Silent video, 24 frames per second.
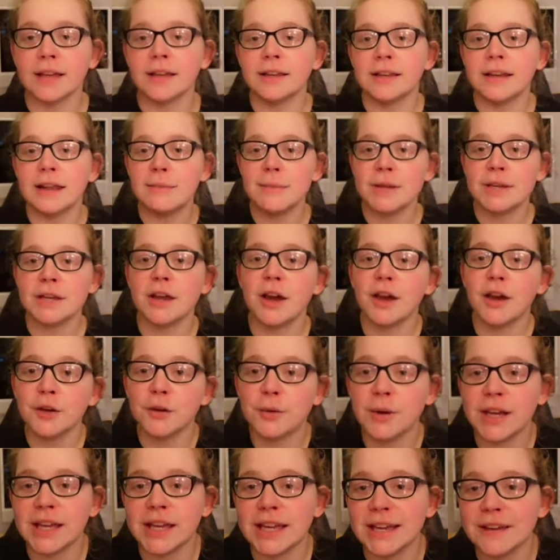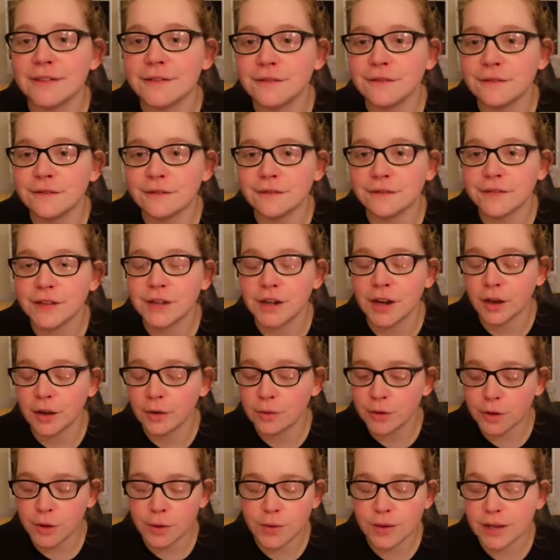let me know if, you know,
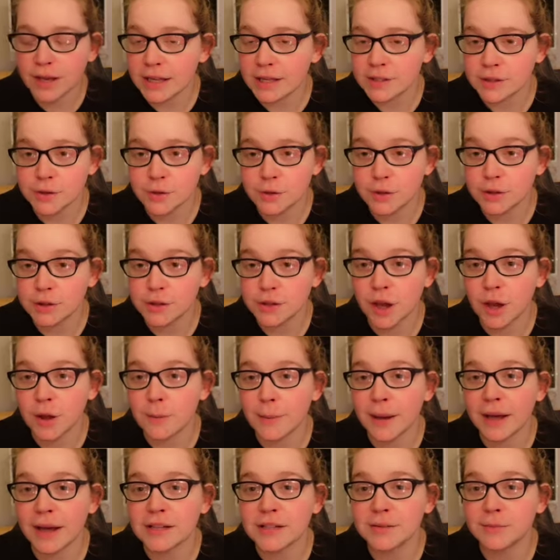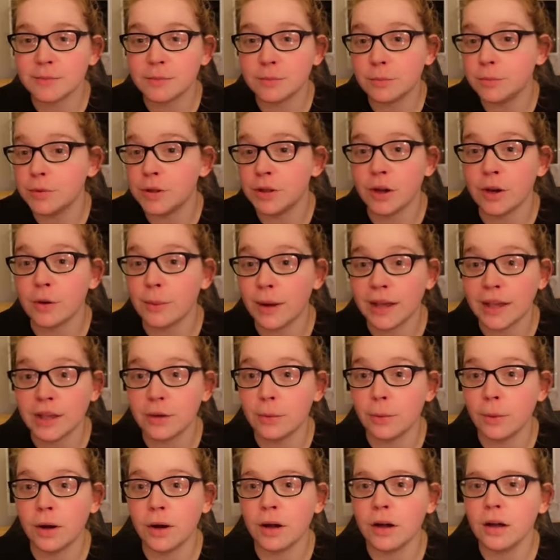you can get two good to go bags, you know, where
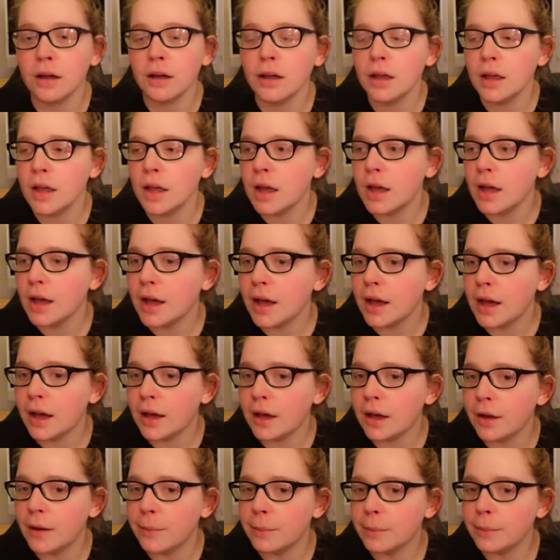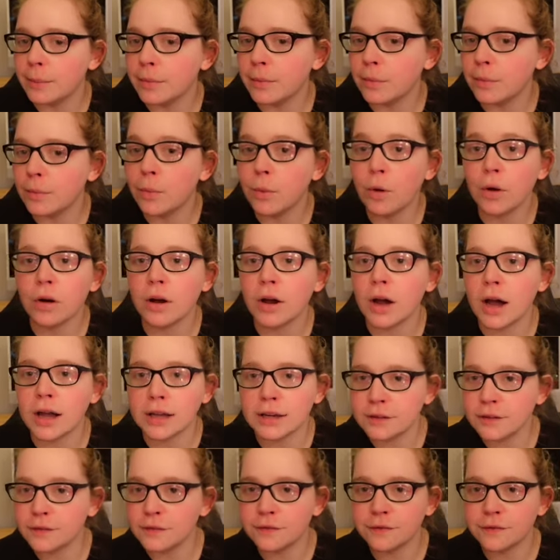you are. What
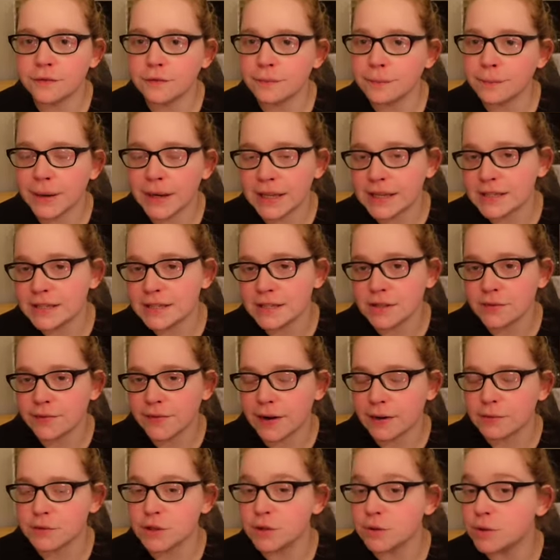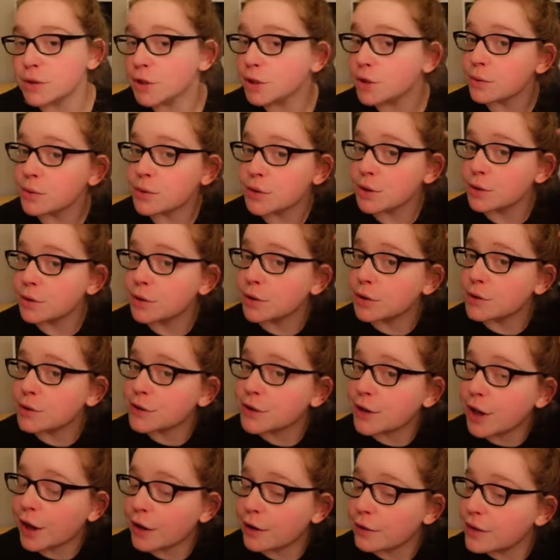kind of places around you do too good to
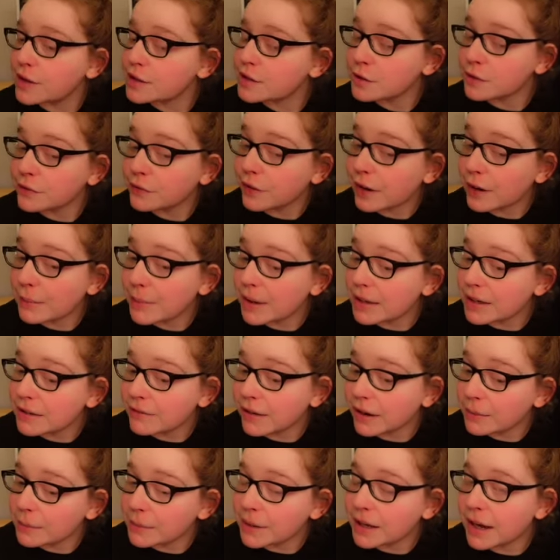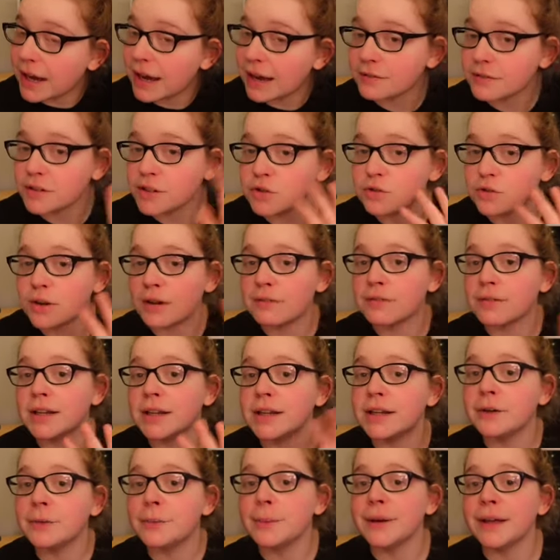go? There's not very many around me. I have to travel a
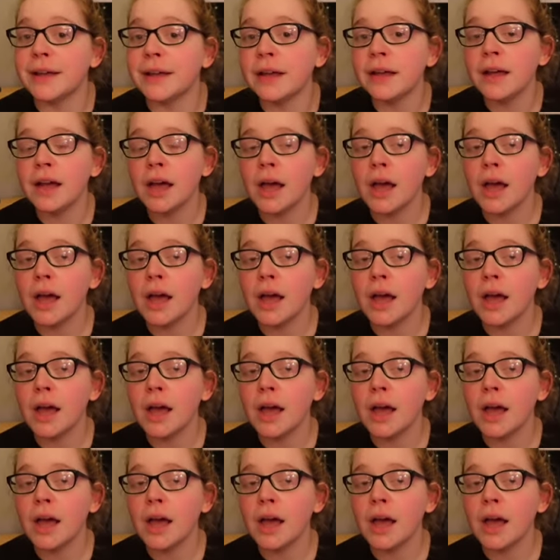little bit.